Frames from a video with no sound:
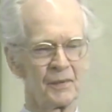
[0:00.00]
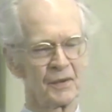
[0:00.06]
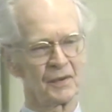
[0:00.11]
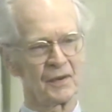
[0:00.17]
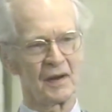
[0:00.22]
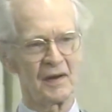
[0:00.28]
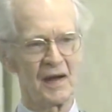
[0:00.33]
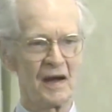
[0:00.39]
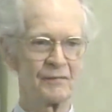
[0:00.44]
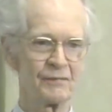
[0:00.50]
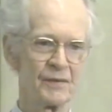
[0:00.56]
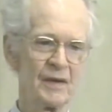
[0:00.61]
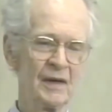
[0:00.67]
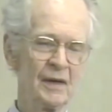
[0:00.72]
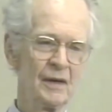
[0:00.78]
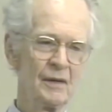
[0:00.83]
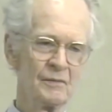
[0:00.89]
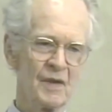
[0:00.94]
You have,
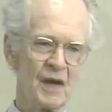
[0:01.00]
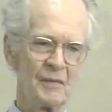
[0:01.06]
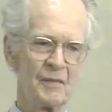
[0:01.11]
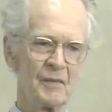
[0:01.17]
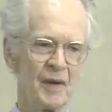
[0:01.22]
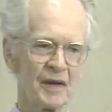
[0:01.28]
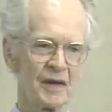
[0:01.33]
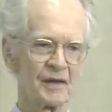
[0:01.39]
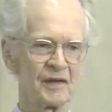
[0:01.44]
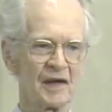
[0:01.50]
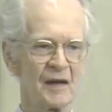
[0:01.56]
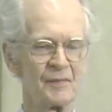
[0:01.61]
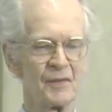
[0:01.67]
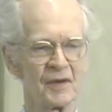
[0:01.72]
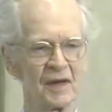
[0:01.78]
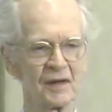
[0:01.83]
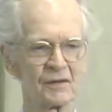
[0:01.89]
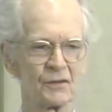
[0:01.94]
maybe by the time
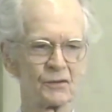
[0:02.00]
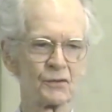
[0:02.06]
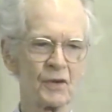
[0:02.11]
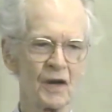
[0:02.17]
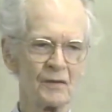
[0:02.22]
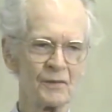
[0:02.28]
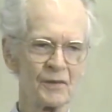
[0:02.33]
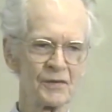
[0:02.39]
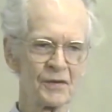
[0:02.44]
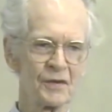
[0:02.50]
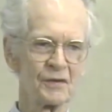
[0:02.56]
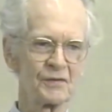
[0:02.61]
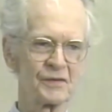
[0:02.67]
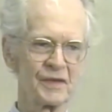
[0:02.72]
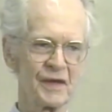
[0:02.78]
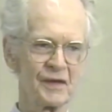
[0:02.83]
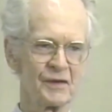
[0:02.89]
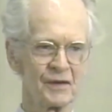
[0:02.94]
you get to 12 or
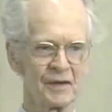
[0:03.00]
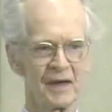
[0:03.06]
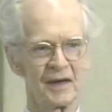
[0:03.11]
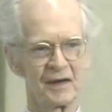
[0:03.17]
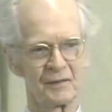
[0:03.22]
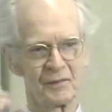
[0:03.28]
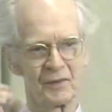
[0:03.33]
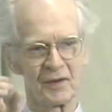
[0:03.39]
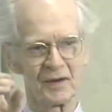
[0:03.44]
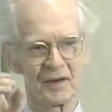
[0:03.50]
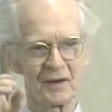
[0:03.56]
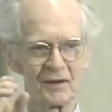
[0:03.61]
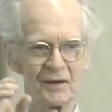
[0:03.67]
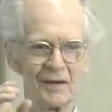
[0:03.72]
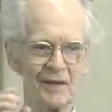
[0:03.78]
13, you're getting very,